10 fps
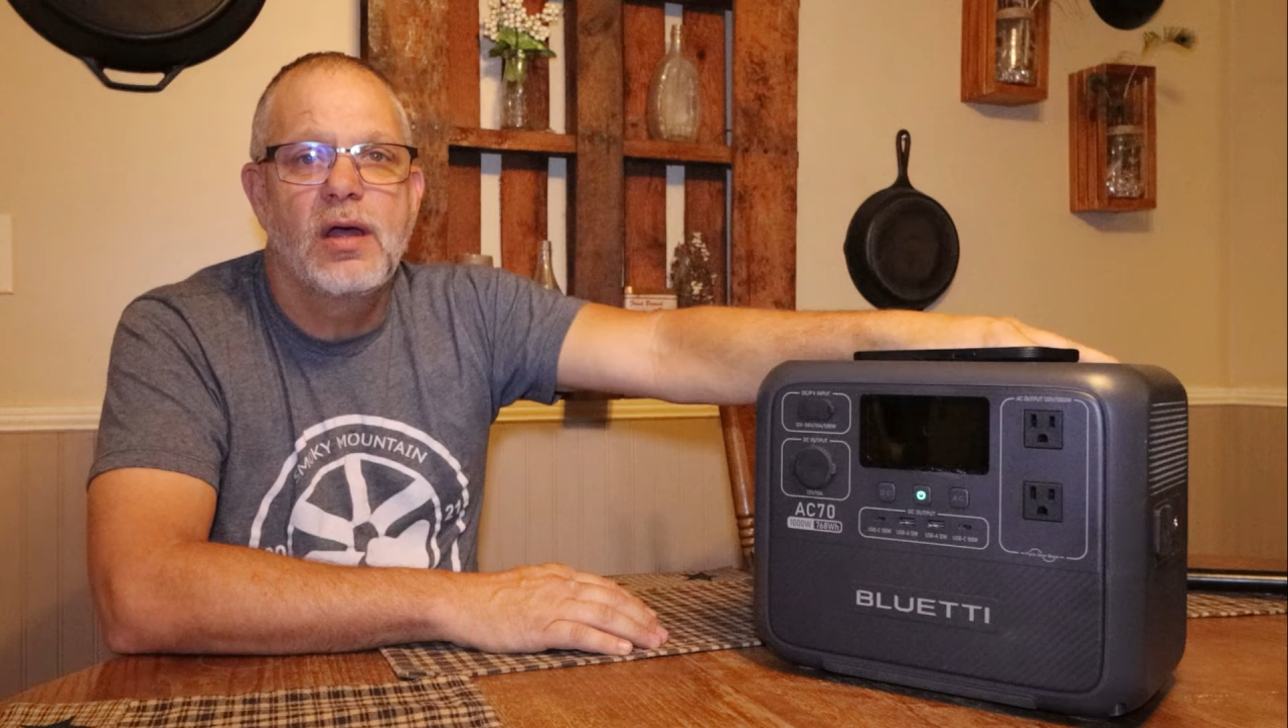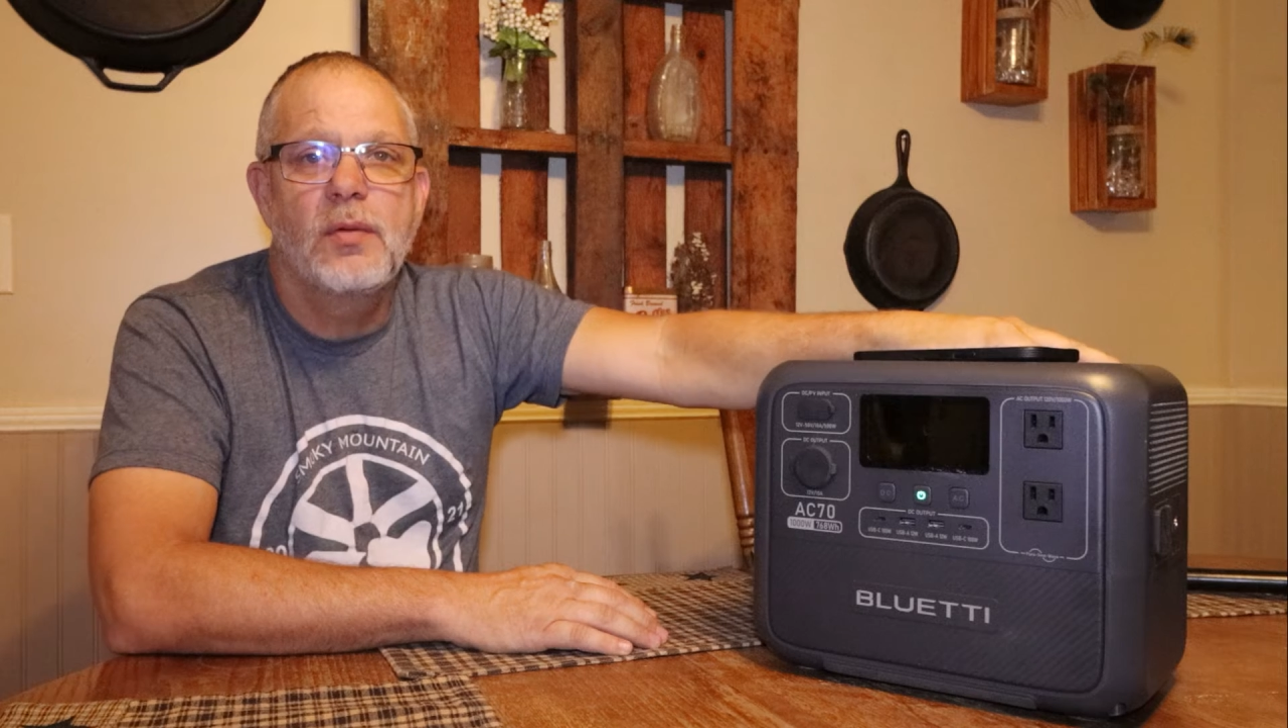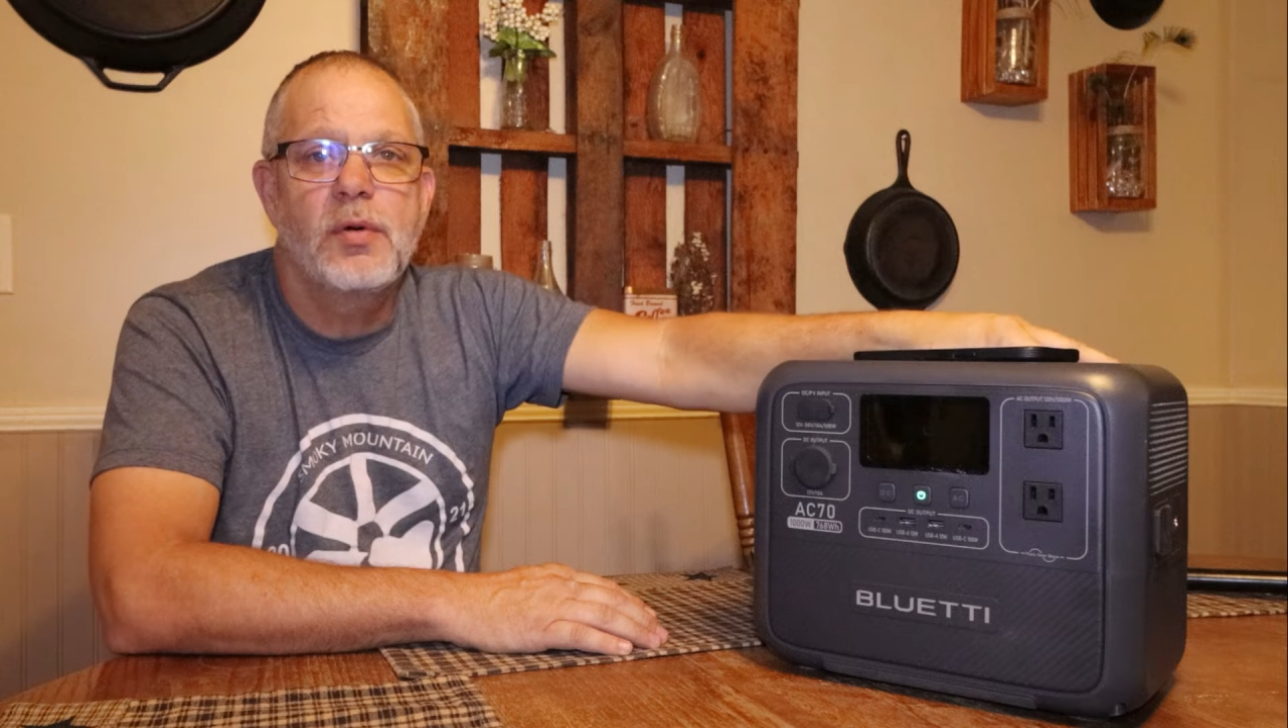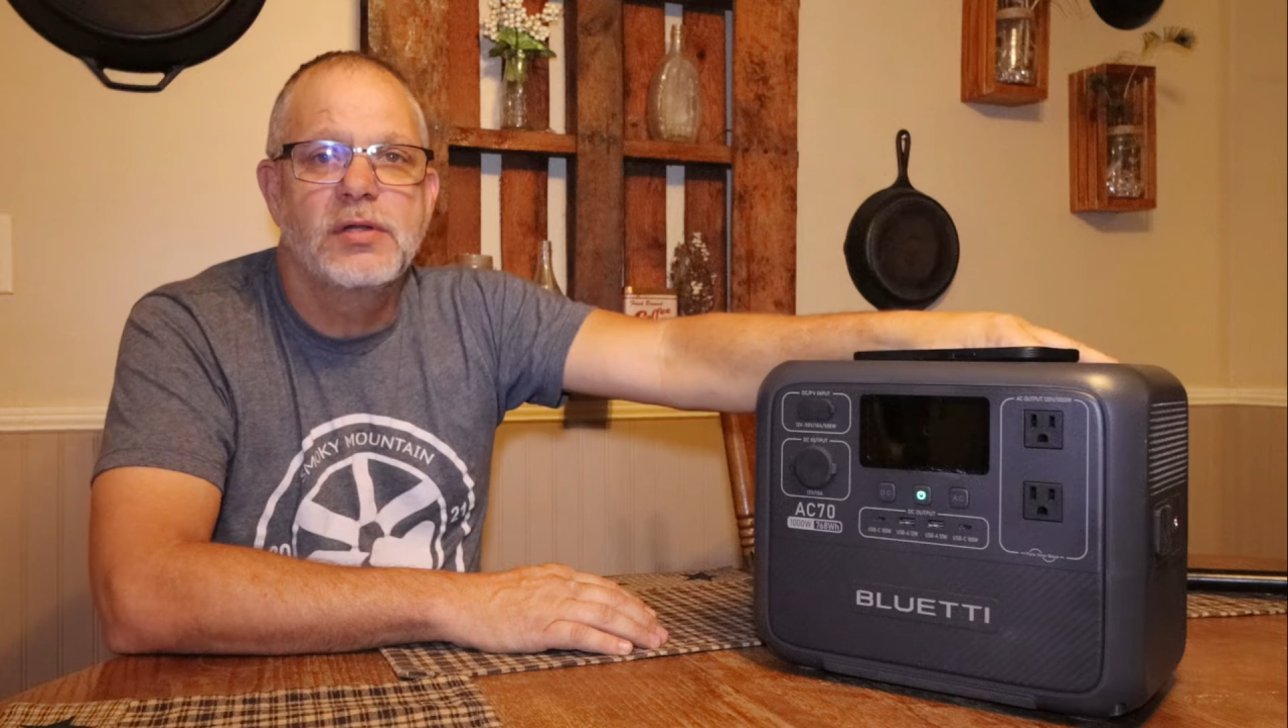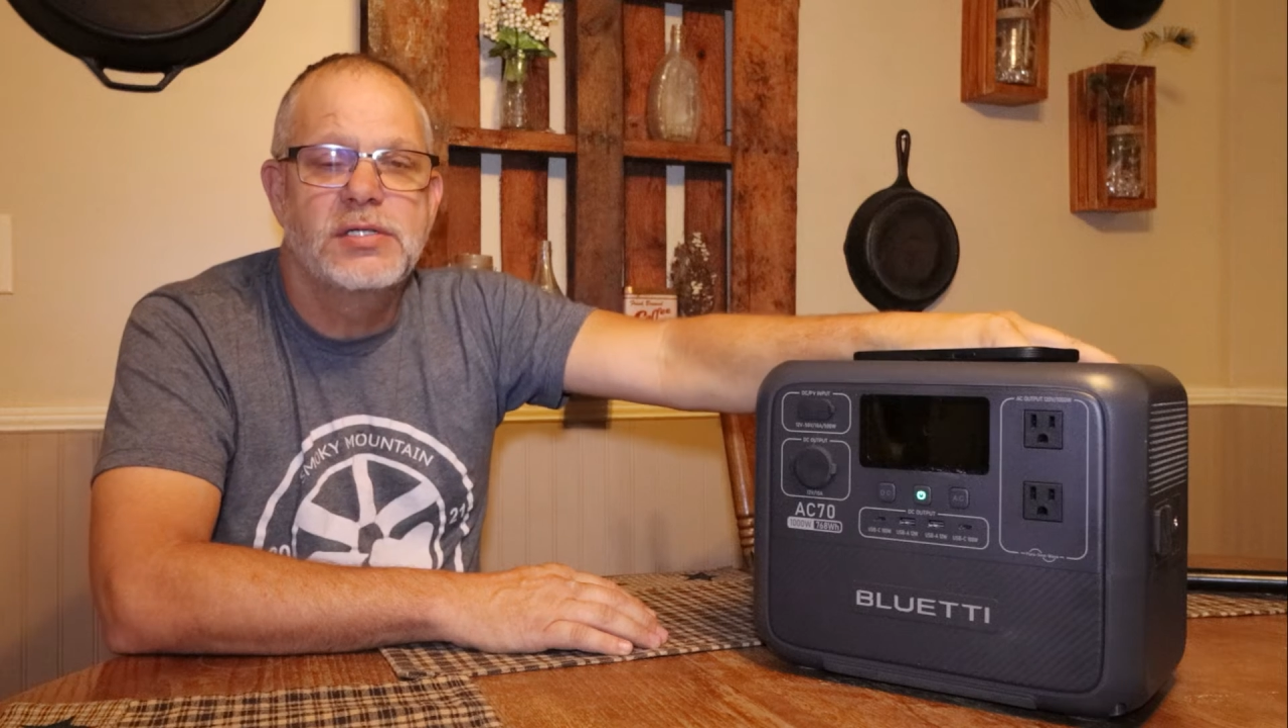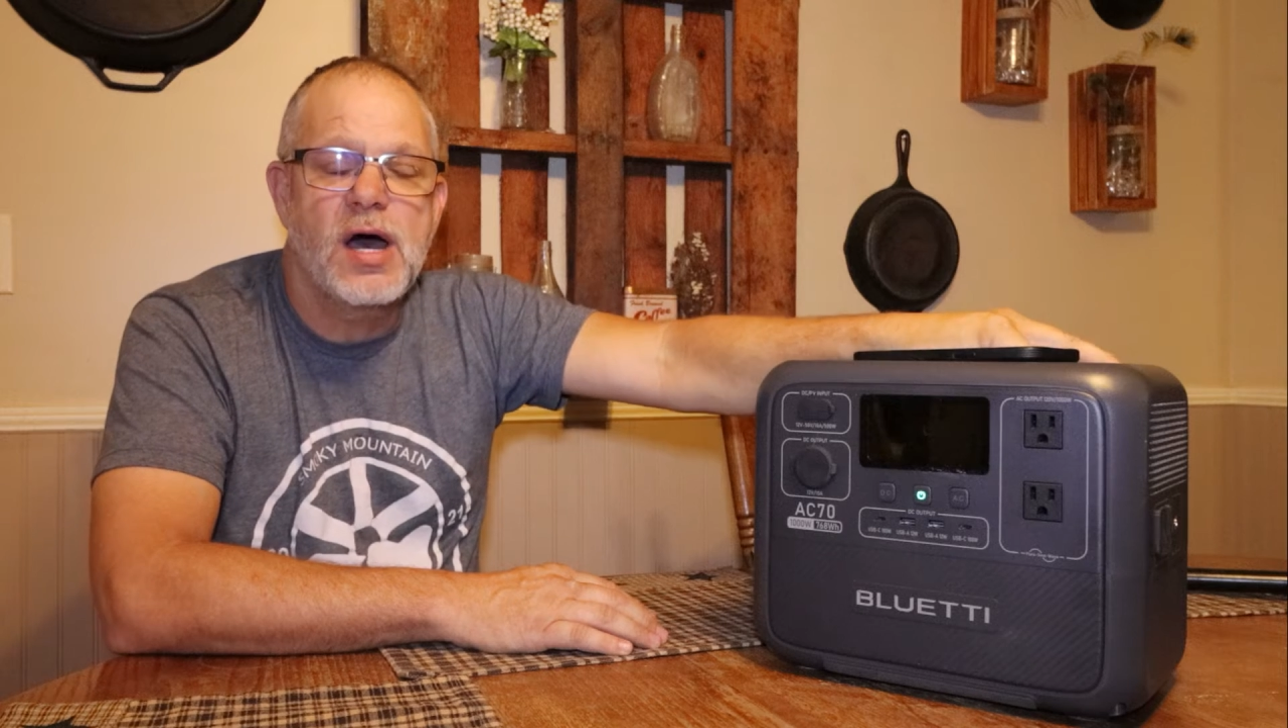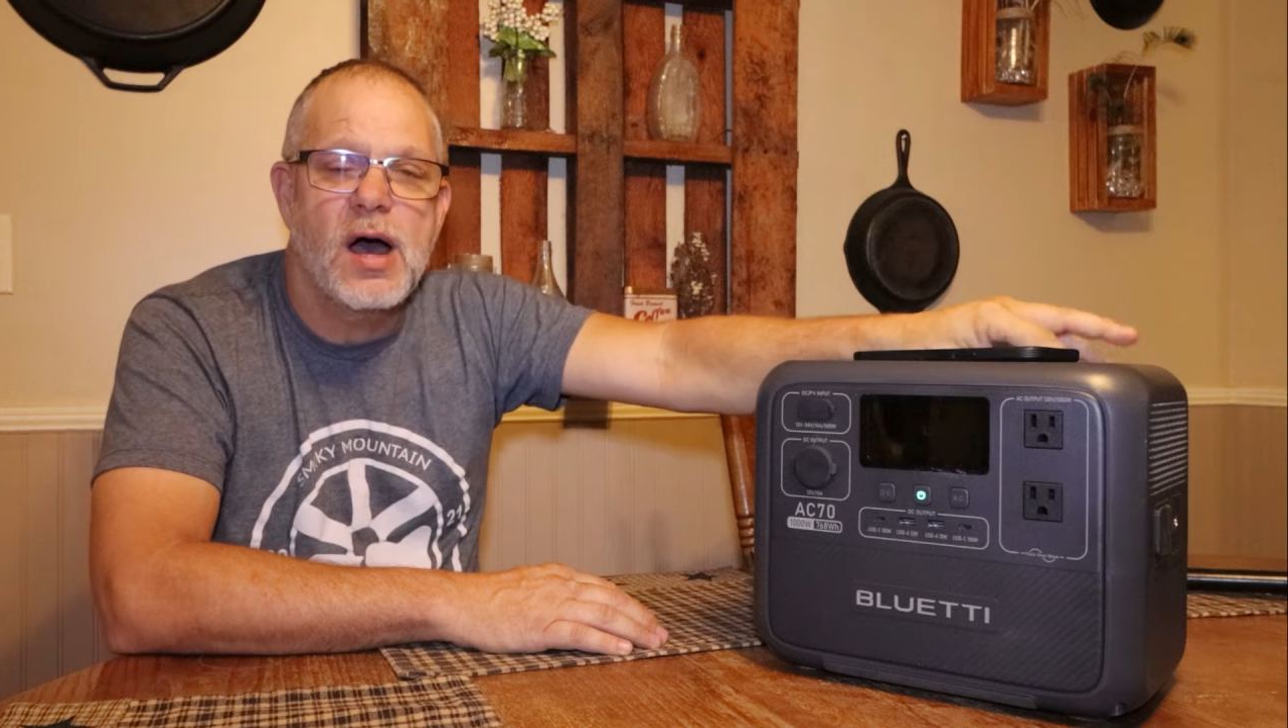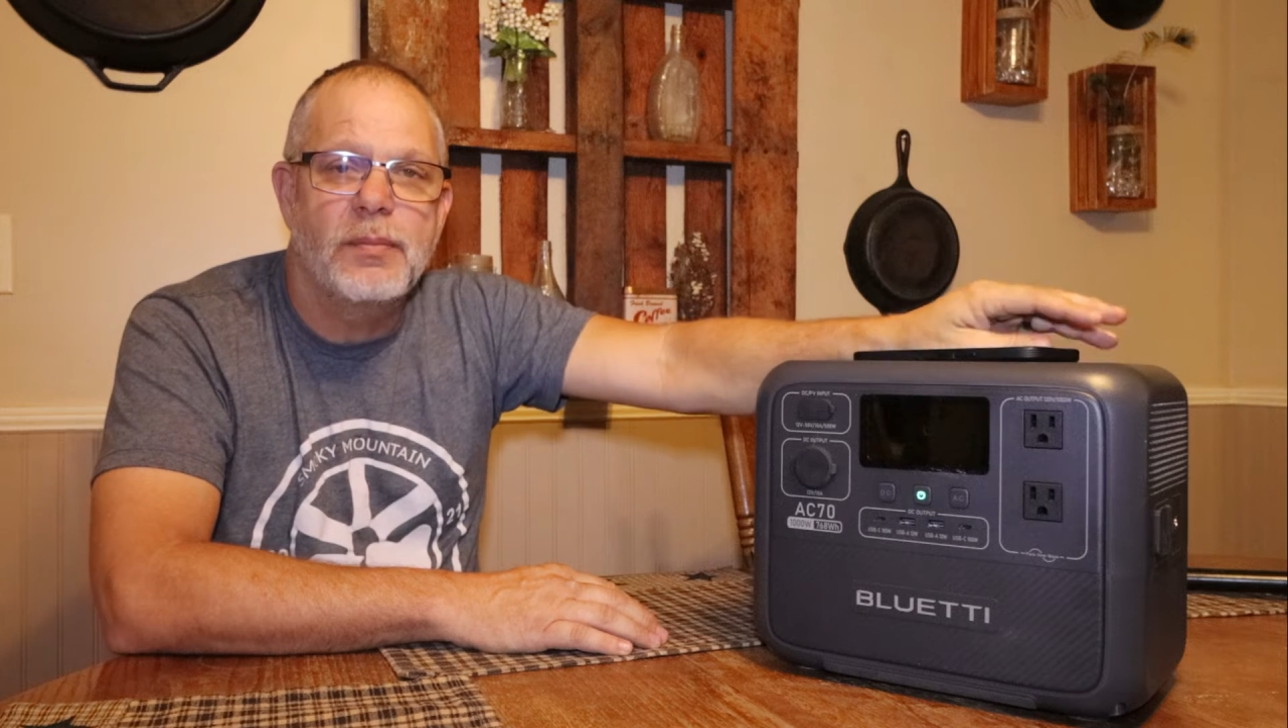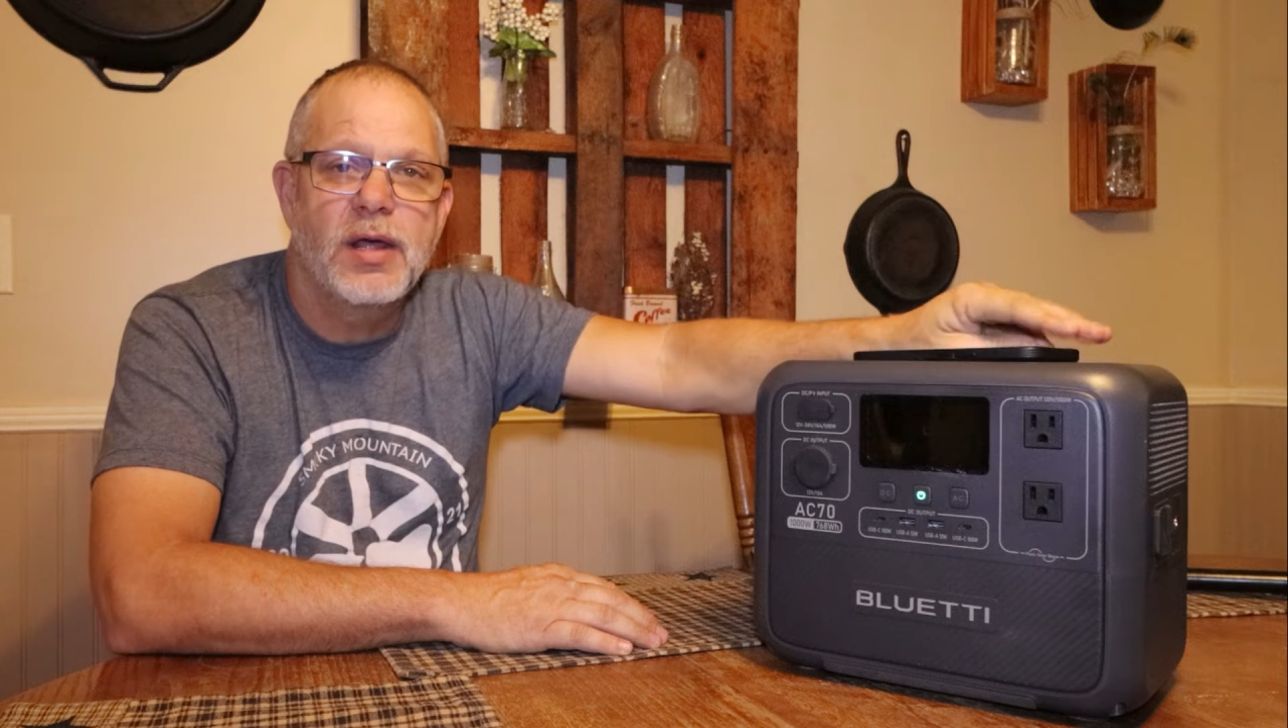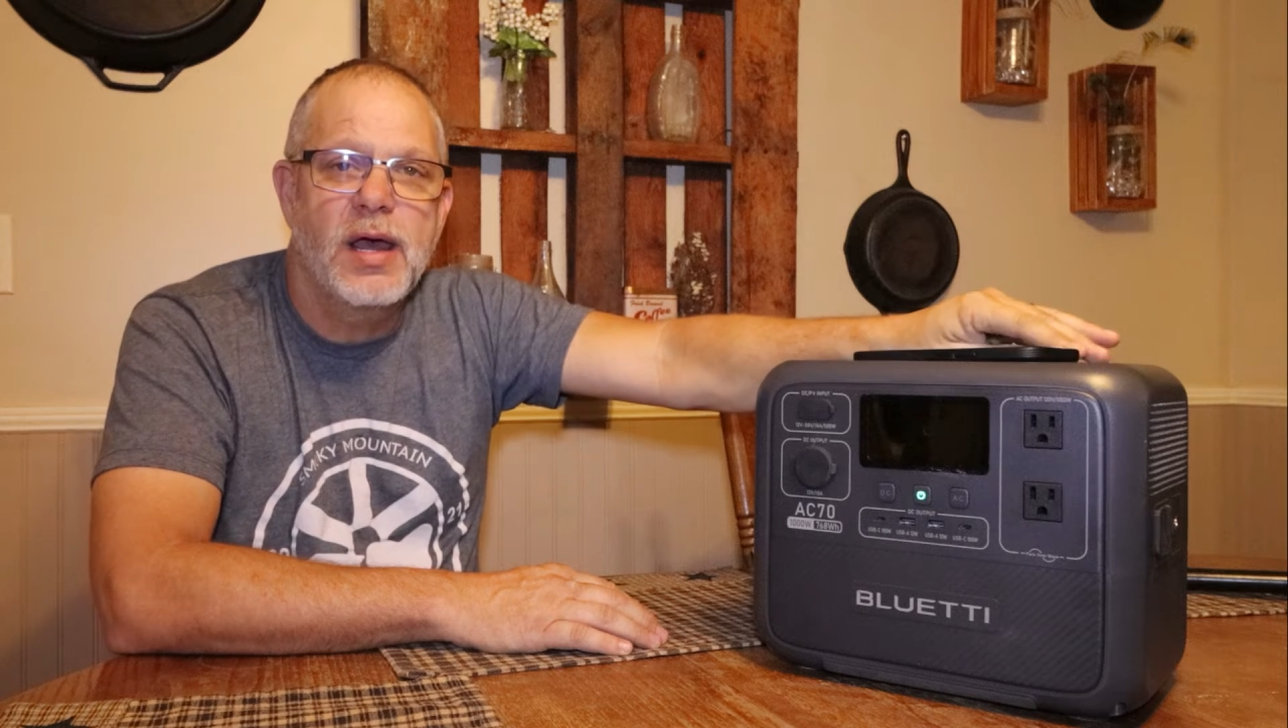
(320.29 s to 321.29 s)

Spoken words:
up on top.